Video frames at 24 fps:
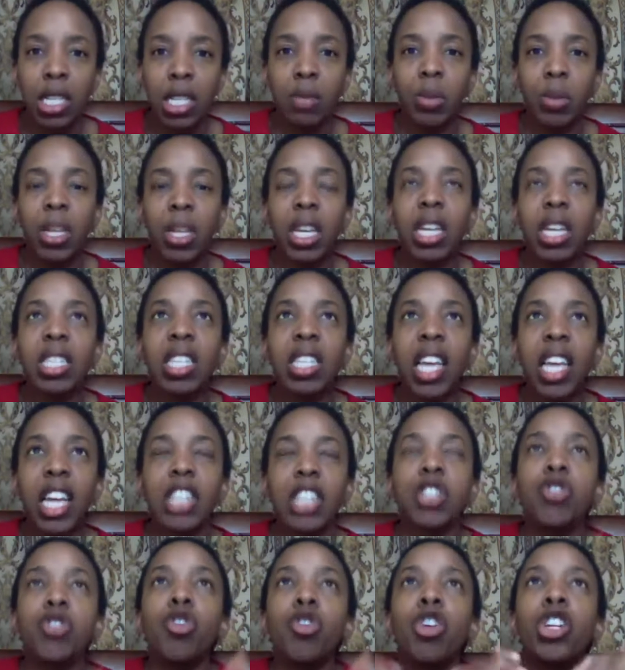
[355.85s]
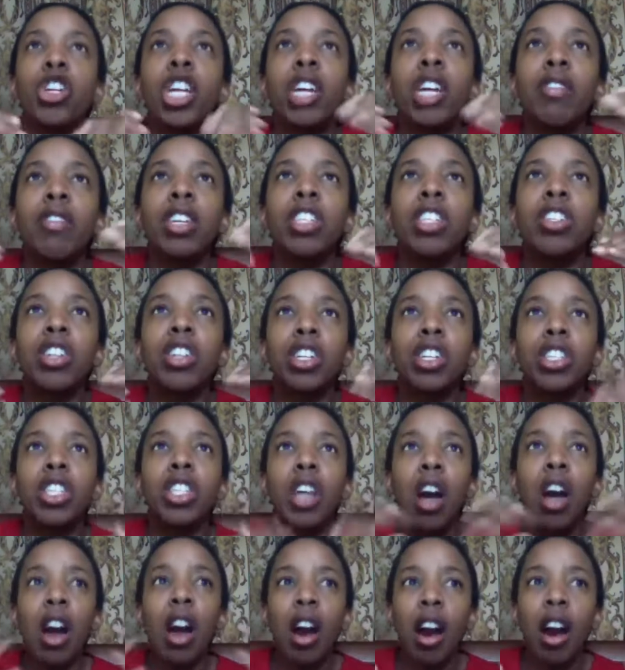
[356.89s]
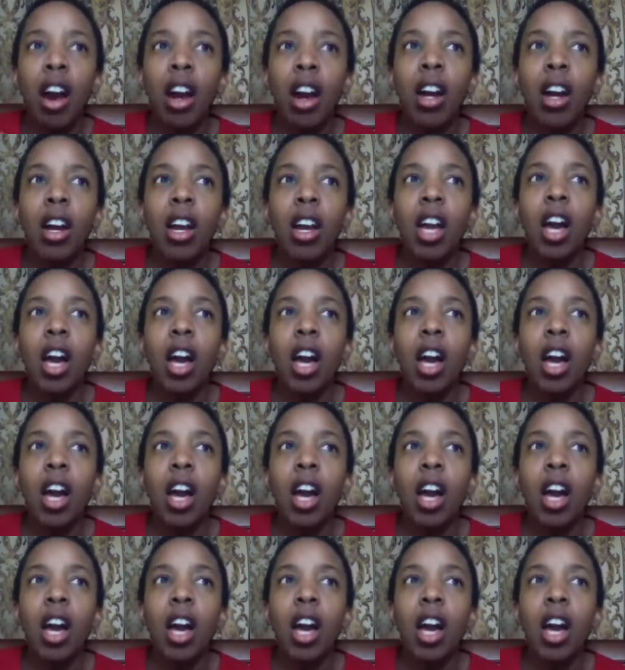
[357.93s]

because extraordinary returns are